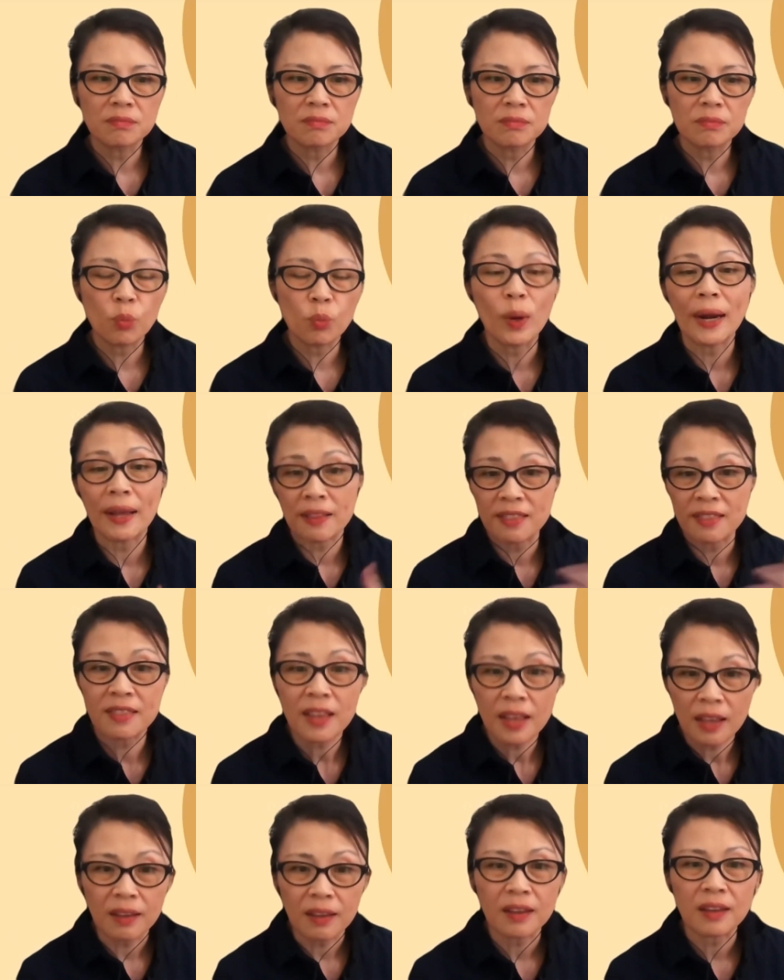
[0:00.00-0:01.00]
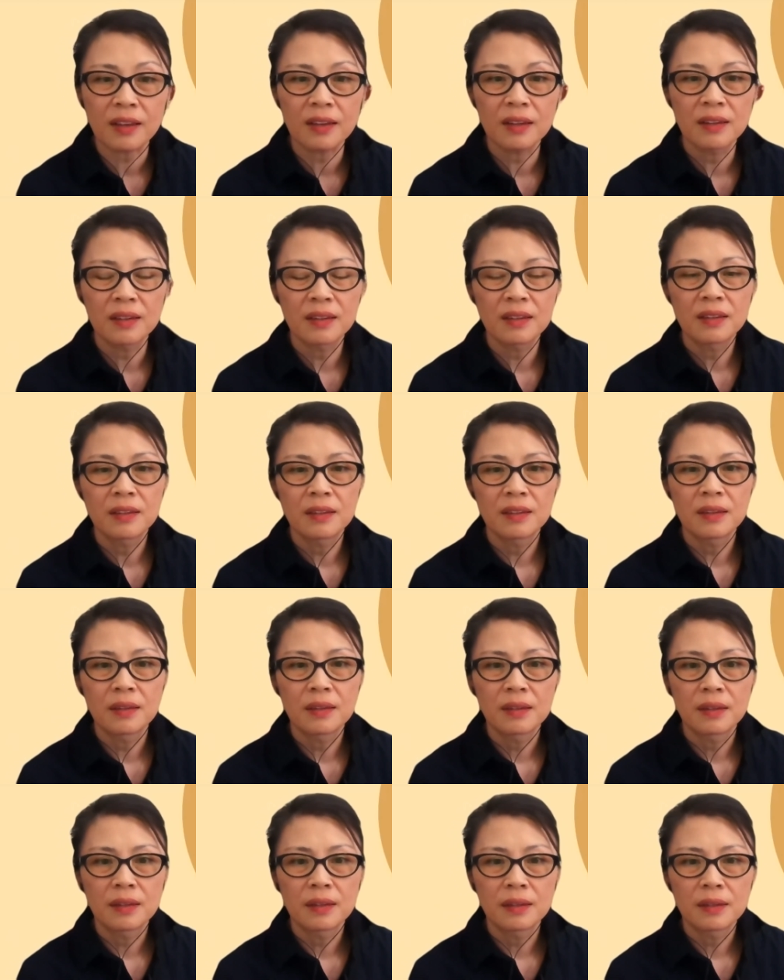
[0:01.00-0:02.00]
what I think,
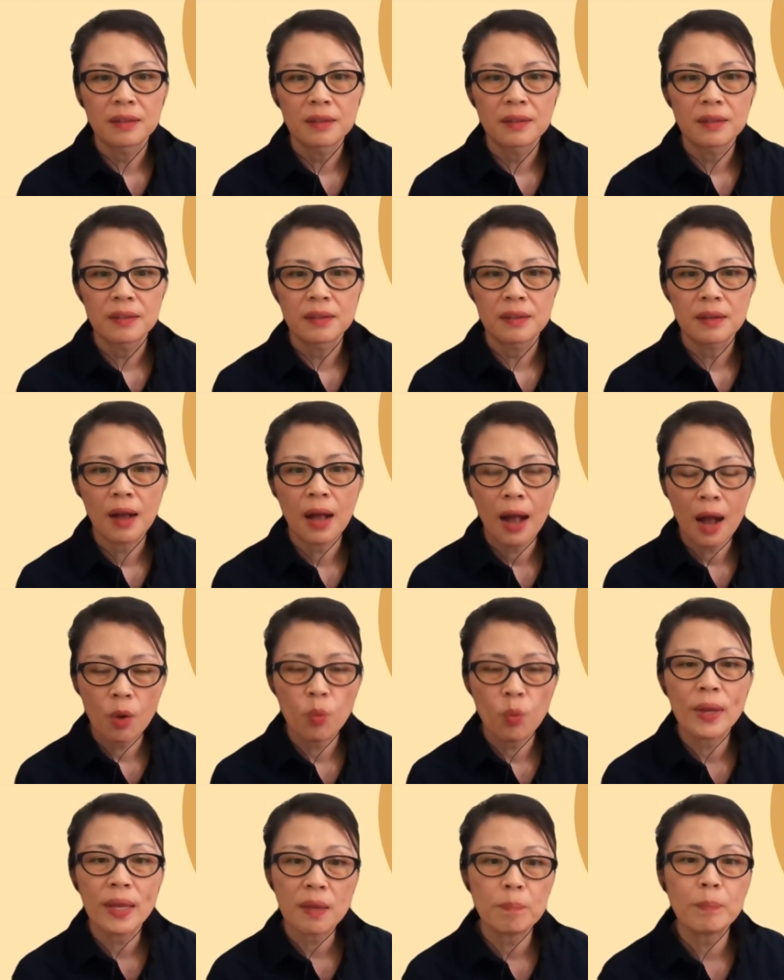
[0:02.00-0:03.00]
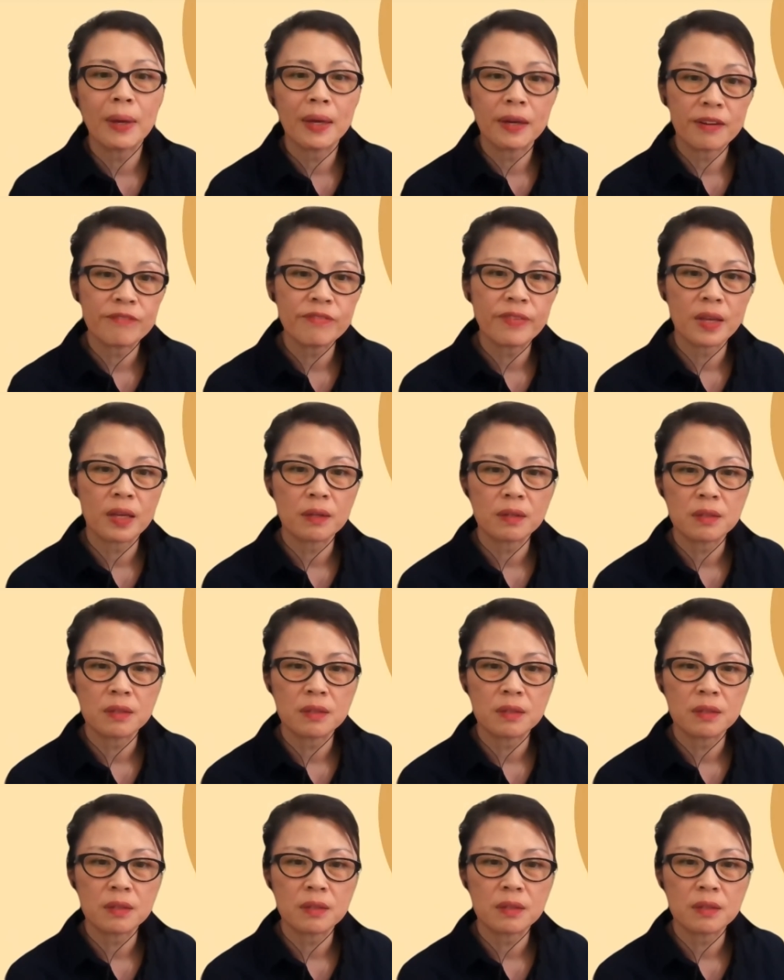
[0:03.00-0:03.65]
how we can benefit.